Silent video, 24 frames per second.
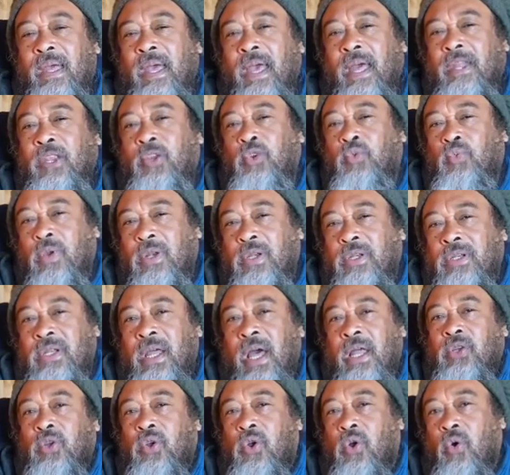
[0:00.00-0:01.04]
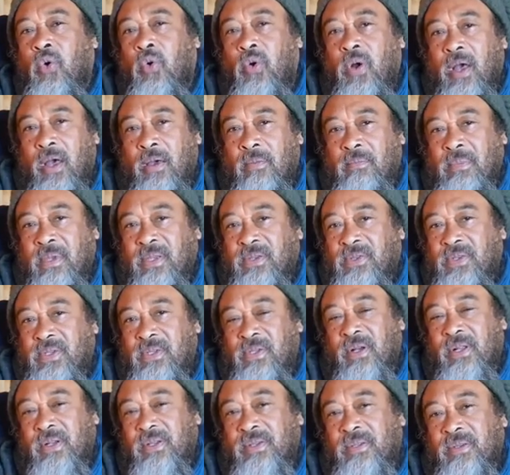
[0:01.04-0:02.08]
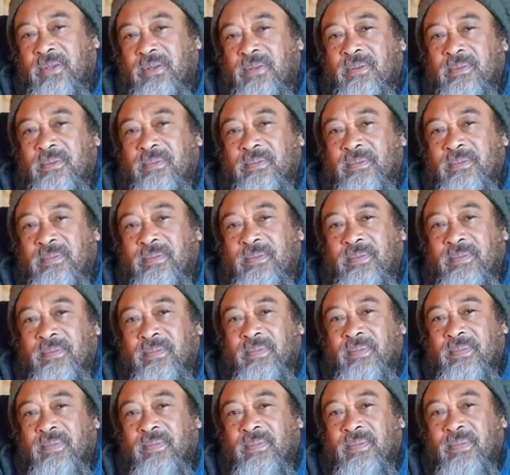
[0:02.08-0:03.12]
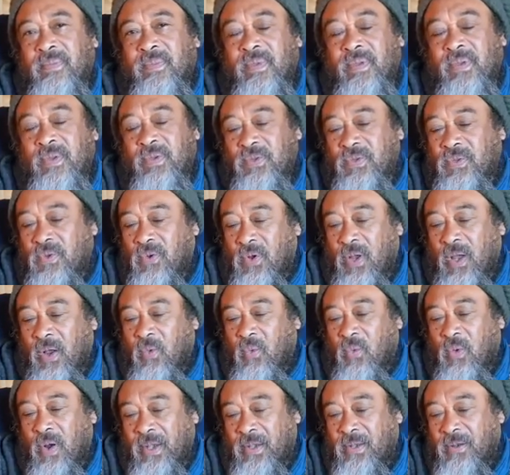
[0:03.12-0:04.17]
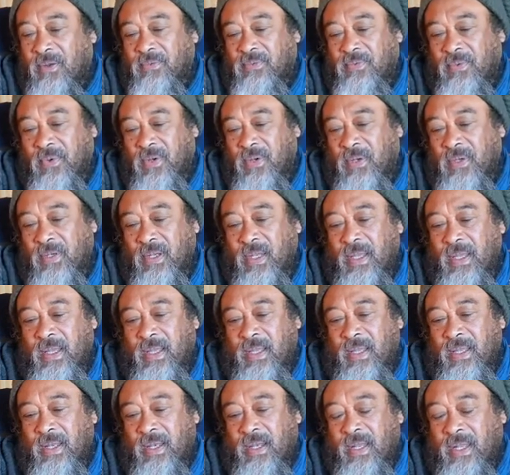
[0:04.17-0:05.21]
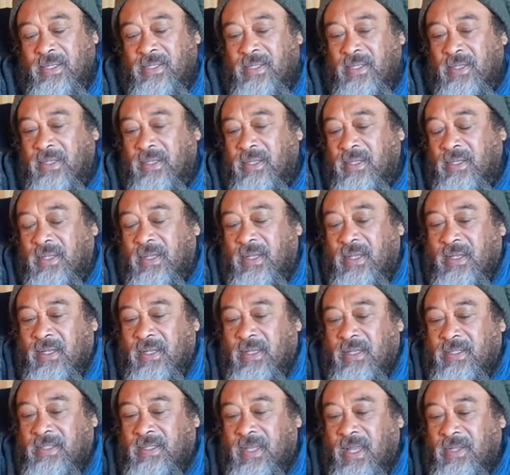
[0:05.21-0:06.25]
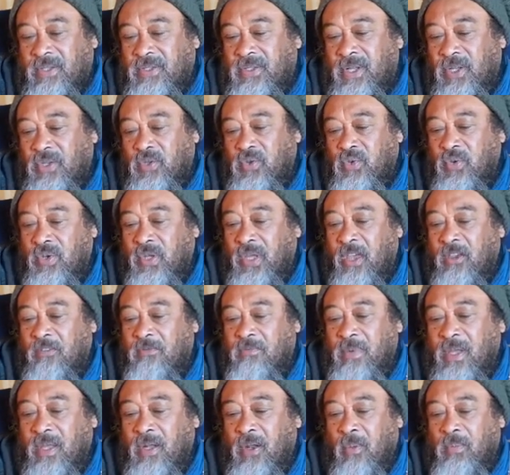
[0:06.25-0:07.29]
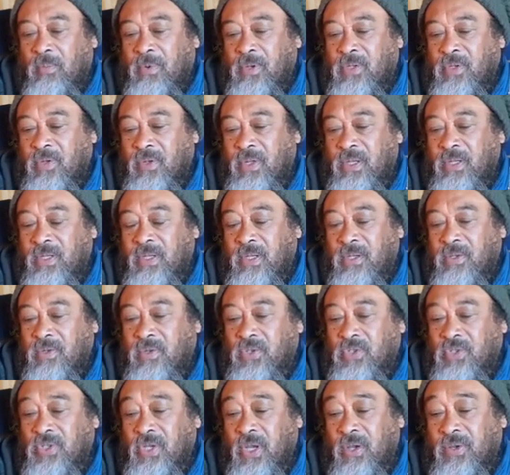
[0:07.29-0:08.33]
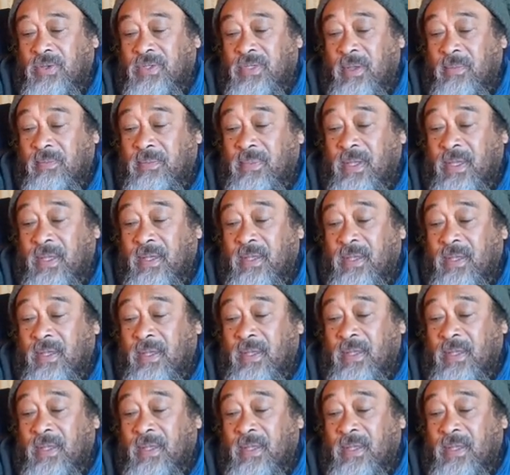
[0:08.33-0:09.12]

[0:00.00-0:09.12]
and it will not go amiss also. So a wonderful letter in the sense that you gave me an opportunity to share something.